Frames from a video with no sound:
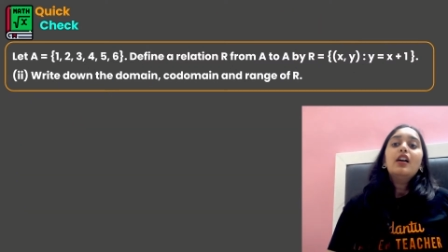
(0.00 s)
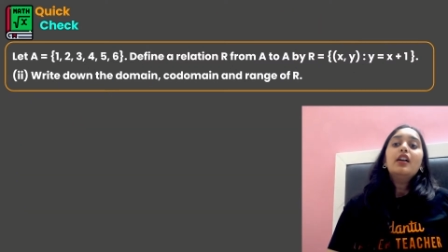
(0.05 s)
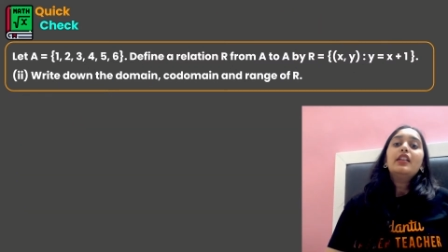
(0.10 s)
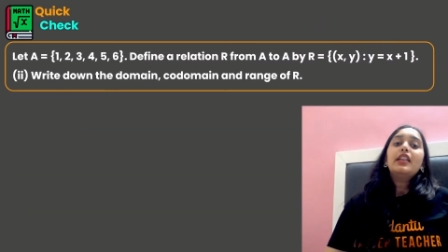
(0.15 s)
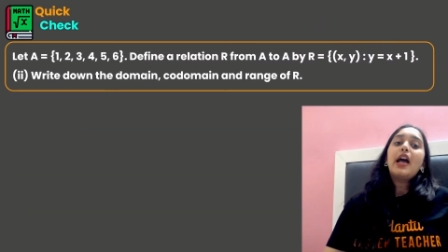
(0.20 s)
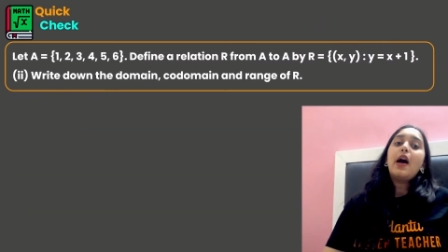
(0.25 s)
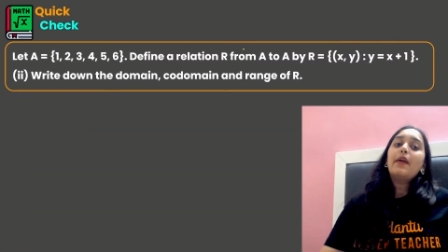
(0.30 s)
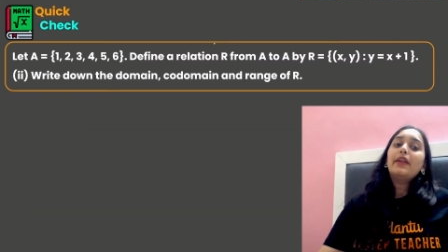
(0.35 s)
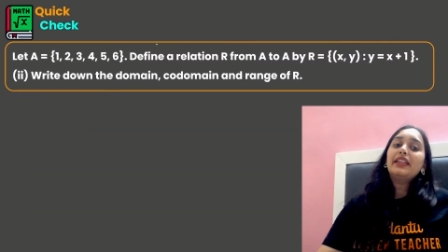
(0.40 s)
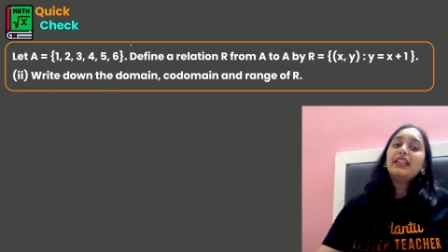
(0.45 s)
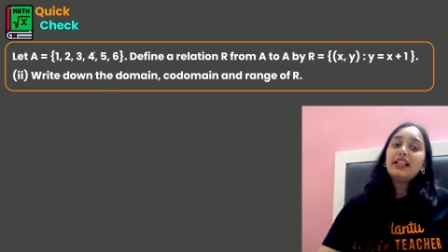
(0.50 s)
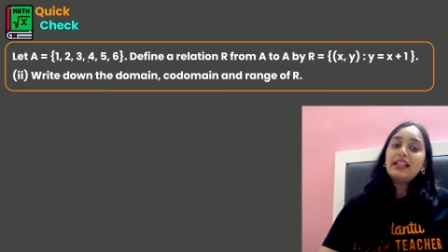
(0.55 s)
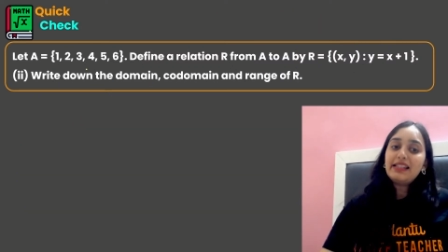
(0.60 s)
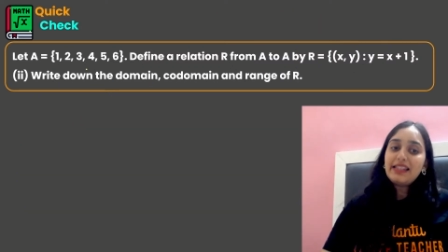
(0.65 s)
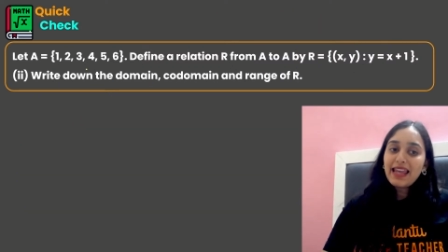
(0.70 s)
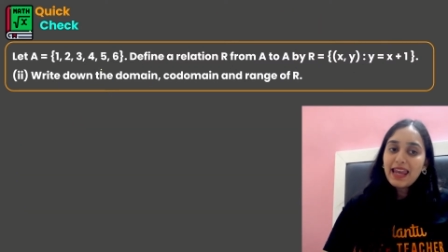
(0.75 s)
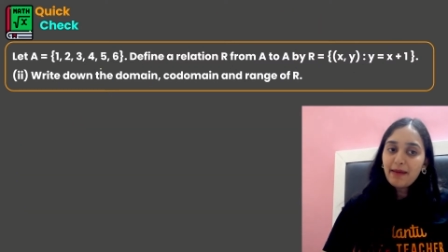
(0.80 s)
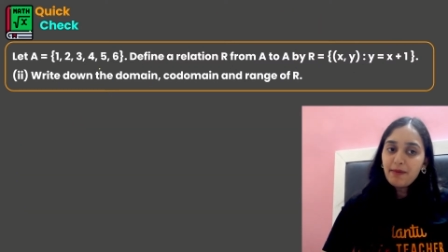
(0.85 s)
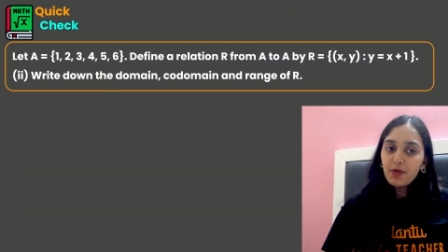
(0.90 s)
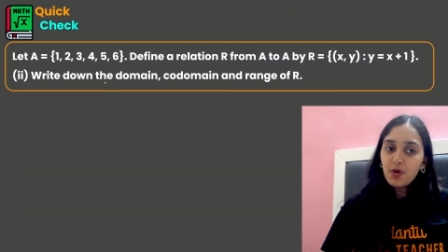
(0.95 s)
Now in the
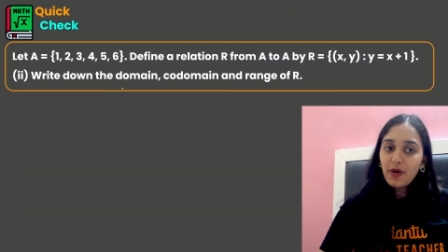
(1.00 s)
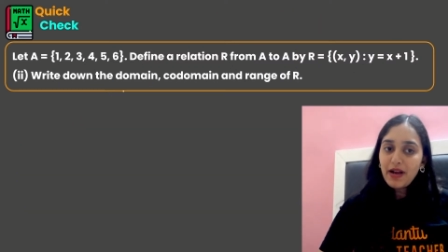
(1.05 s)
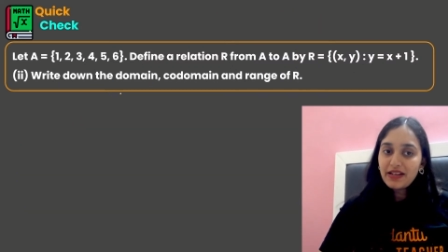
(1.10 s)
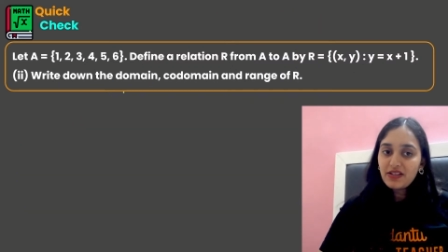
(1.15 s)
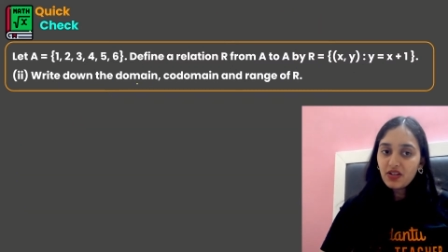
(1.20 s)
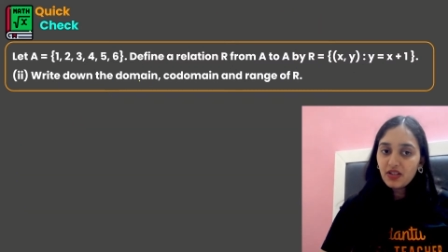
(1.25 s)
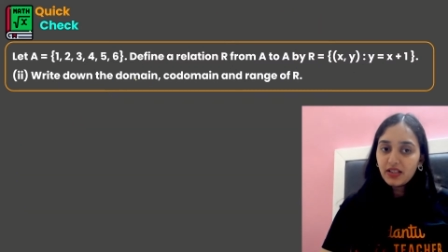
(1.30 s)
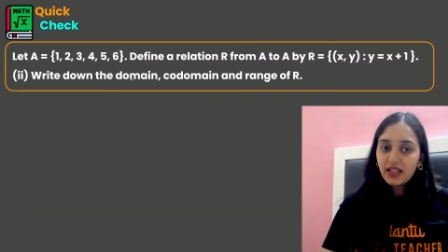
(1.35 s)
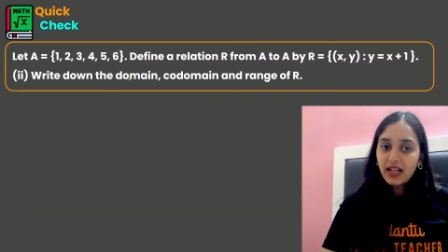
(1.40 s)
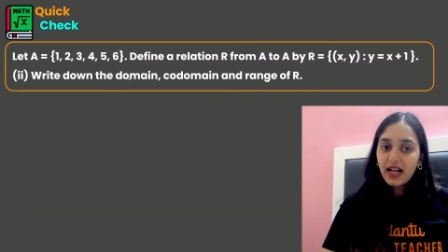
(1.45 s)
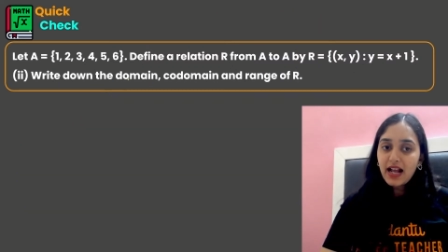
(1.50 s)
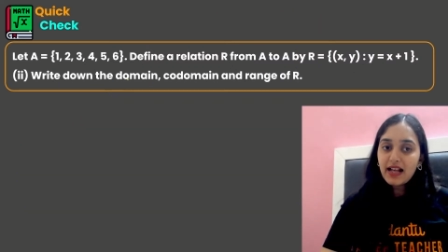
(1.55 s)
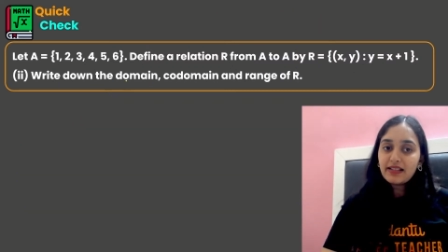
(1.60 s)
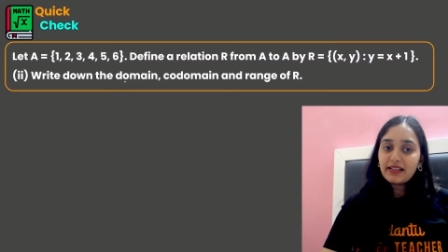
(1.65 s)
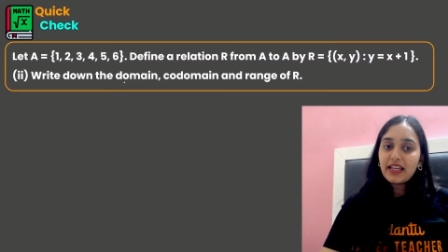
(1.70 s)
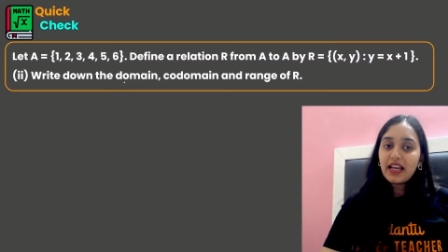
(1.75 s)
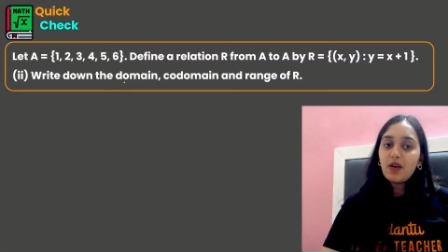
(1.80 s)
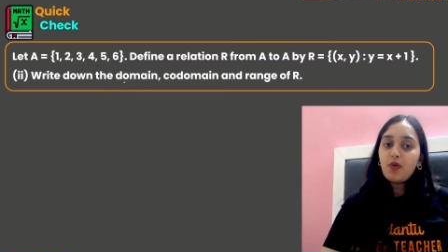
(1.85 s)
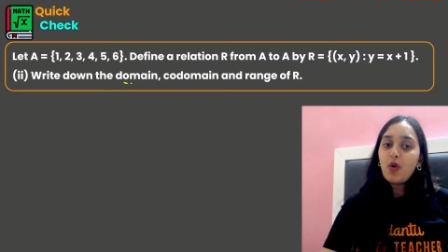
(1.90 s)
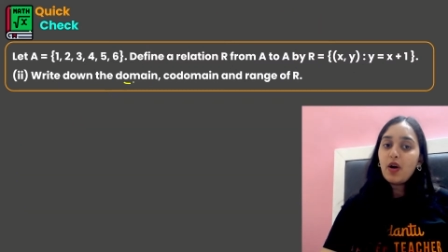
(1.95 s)
same question they are
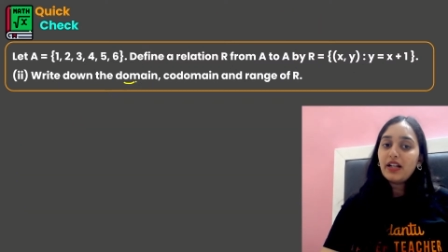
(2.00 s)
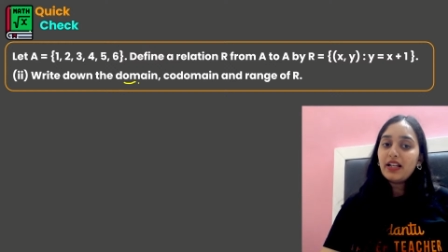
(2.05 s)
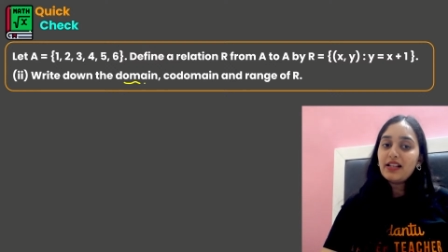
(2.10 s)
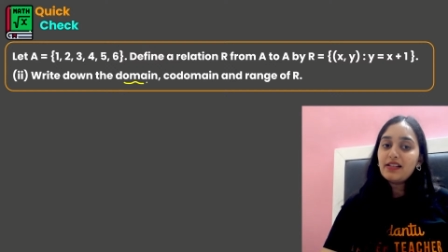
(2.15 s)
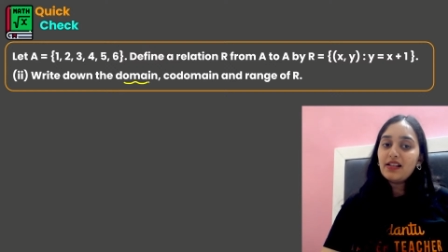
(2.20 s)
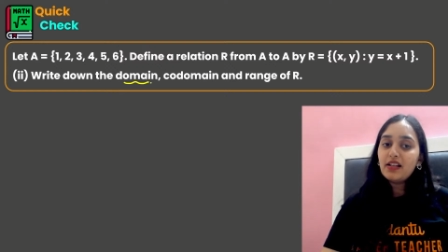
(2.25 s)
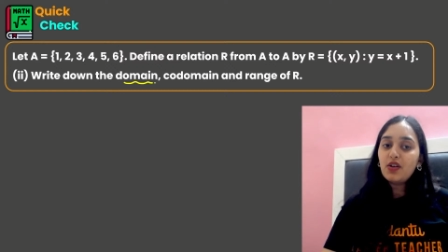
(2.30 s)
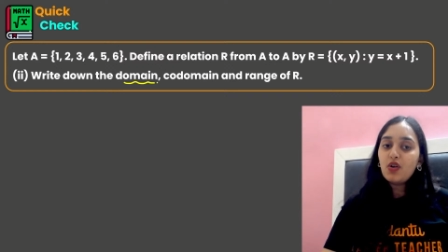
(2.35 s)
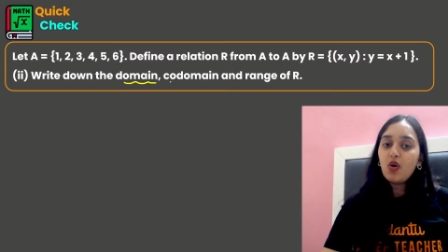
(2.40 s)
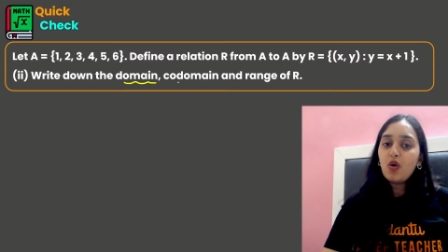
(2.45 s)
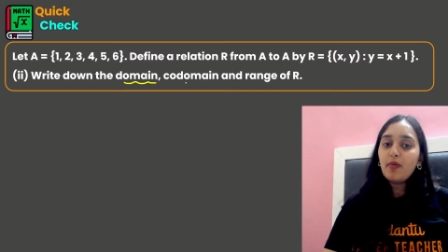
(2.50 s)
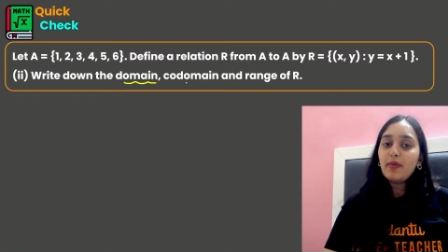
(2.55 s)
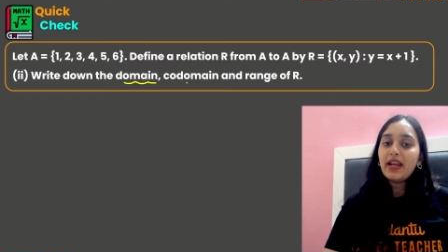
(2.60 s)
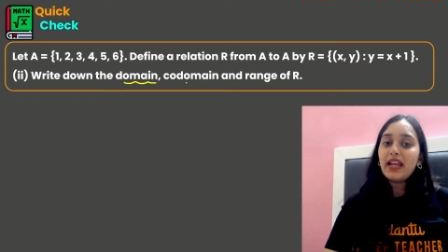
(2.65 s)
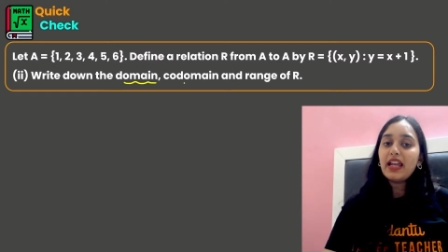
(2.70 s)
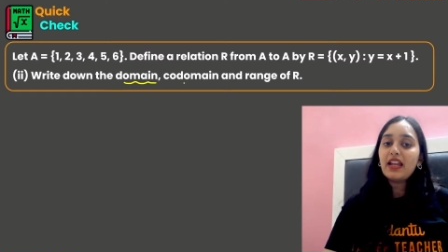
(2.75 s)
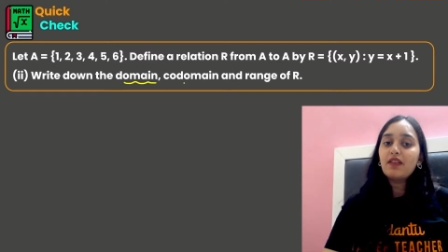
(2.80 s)
asking what is the domain,